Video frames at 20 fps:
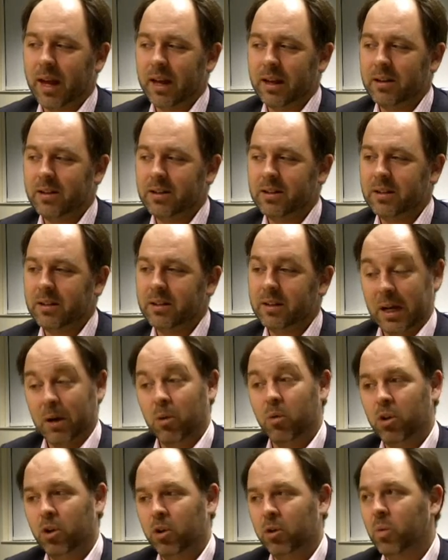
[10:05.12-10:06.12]

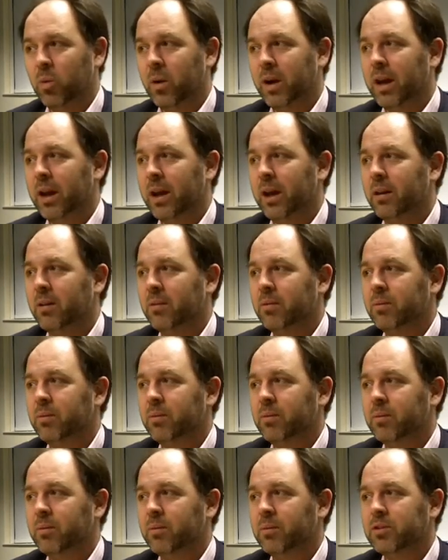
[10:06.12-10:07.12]
in a world where
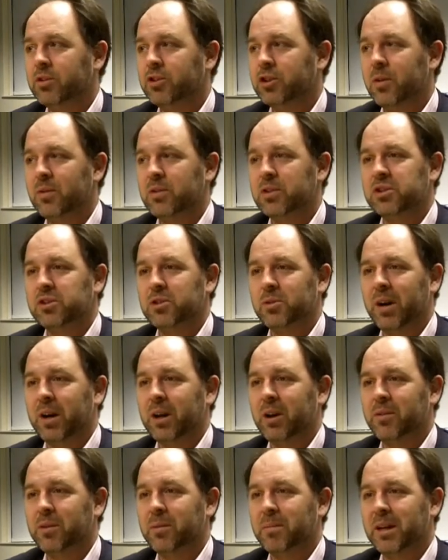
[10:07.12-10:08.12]
services are
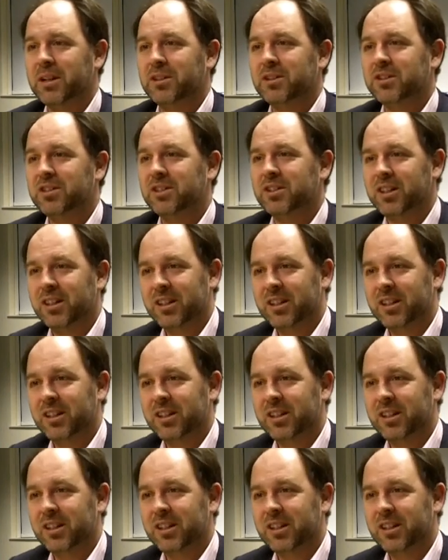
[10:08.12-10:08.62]
running off the basis